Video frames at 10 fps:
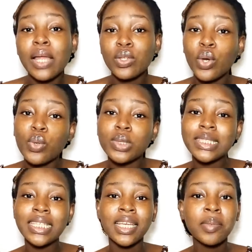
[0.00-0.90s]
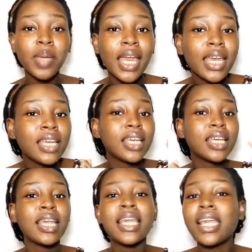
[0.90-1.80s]
no sleep,
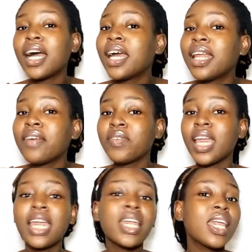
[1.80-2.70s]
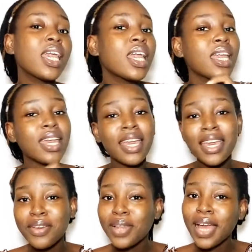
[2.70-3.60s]
and I feel
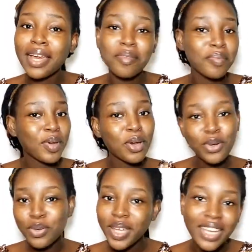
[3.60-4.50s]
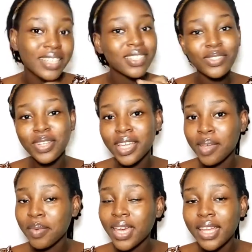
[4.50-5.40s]
you like I'm always
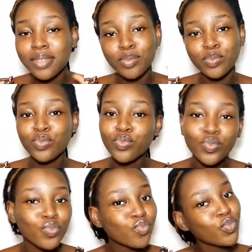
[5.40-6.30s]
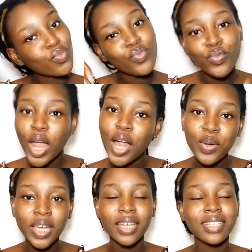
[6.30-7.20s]
dreaming.
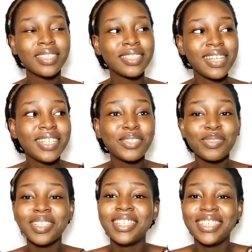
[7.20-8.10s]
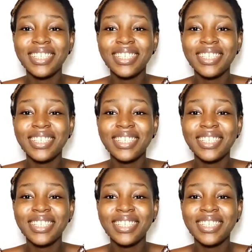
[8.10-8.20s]
Okay, next one.